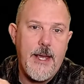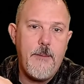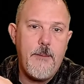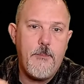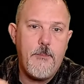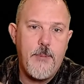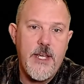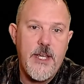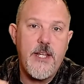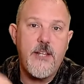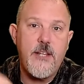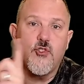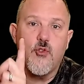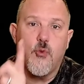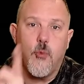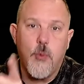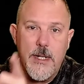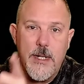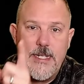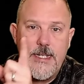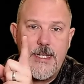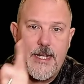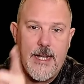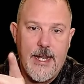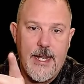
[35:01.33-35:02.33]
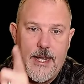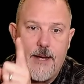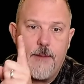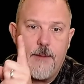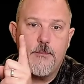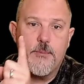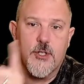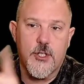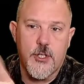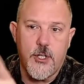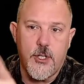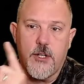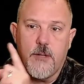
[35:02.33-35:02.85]
B twenty amp
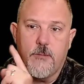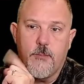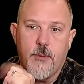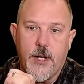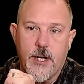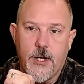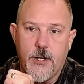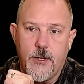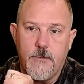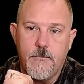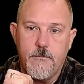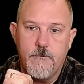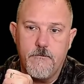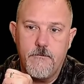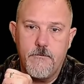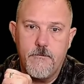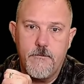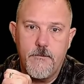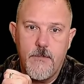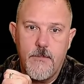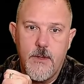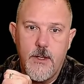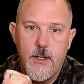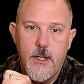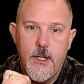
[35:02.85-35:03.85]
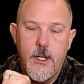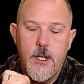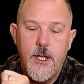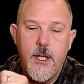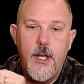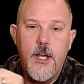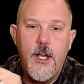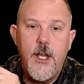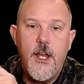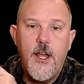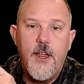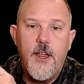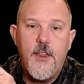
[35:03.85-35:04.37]
circuit breaker.
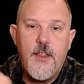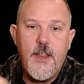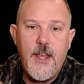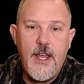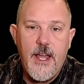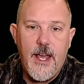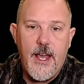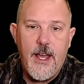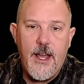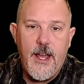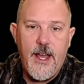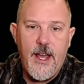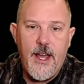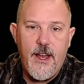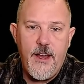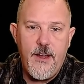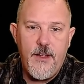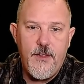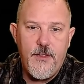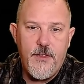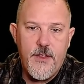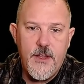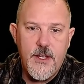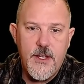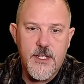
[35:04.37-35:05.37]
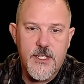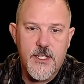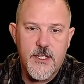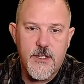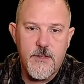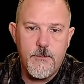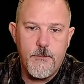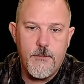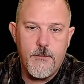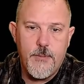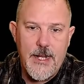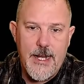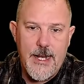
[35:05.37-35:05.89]
The, uh, this
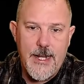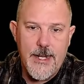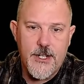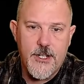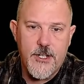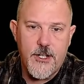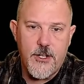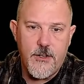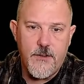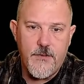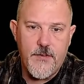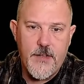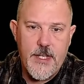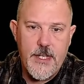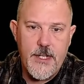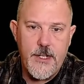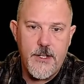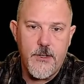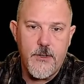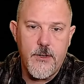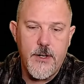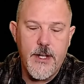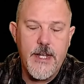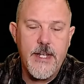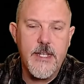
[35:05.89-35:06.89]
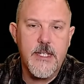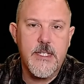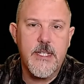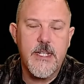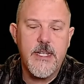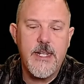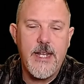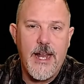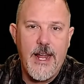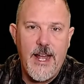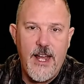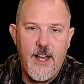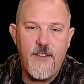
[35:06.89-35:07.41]
black curve here is
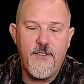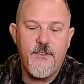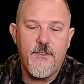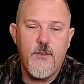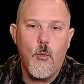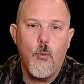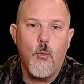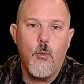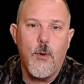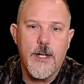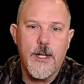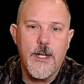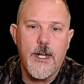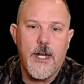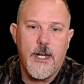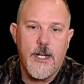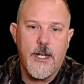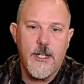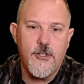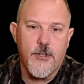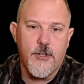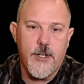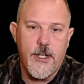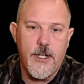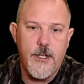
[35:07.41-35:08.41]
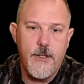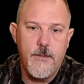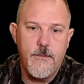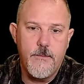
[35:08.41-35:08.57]
an F one hundred.